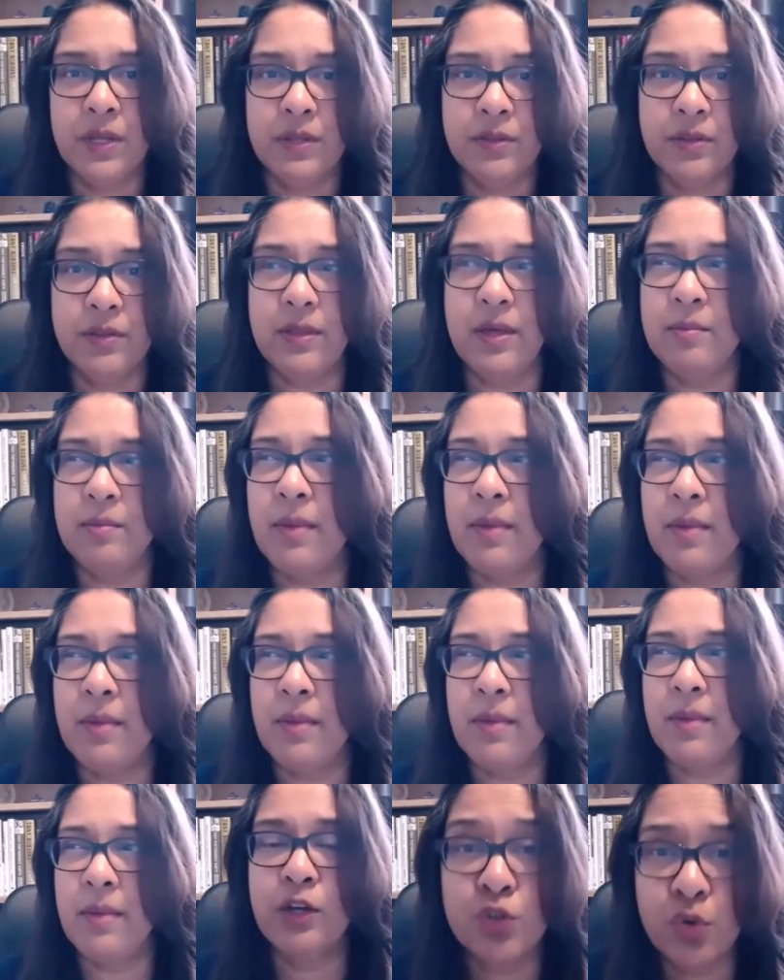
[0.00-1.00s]
That they make
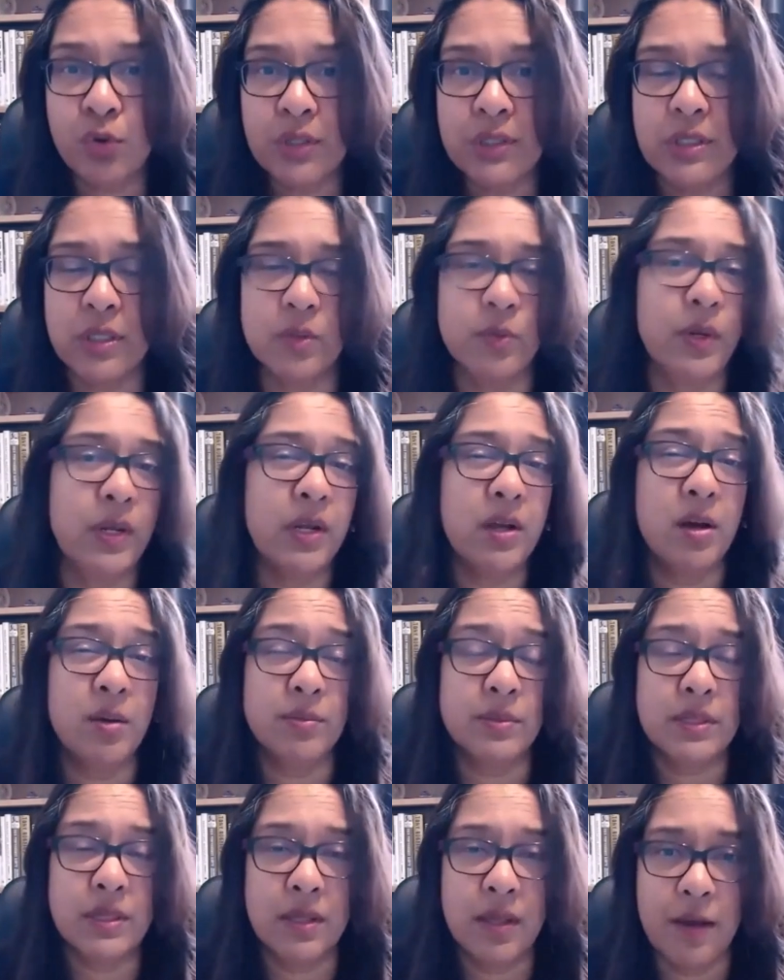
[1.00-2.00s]
good choices when it
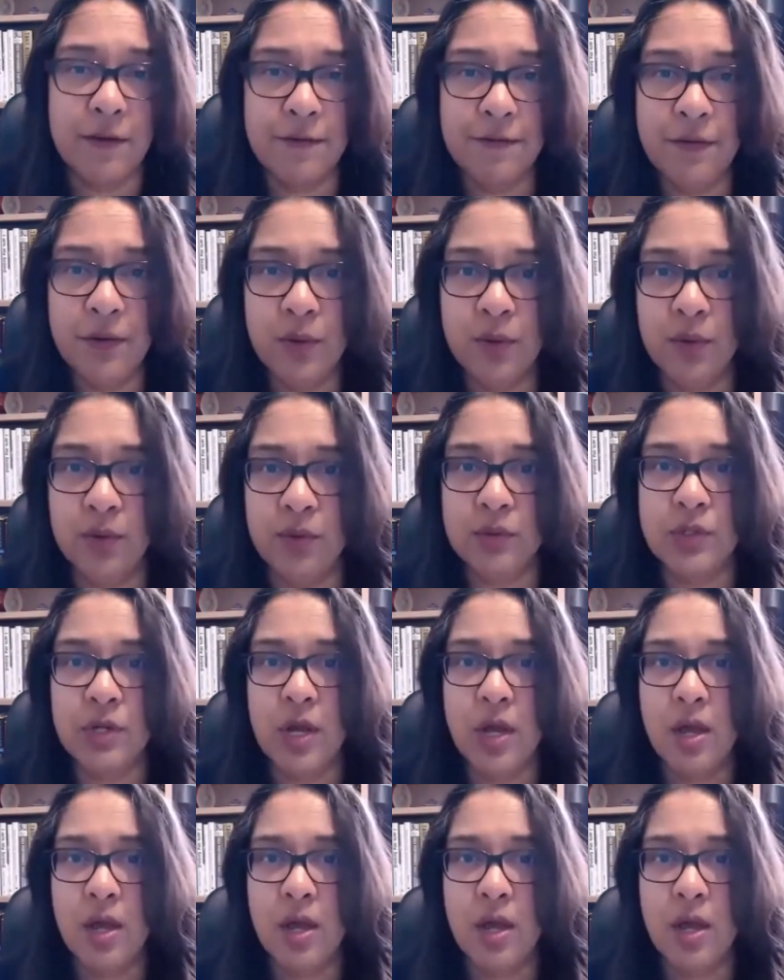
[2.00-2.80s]
comes to their food?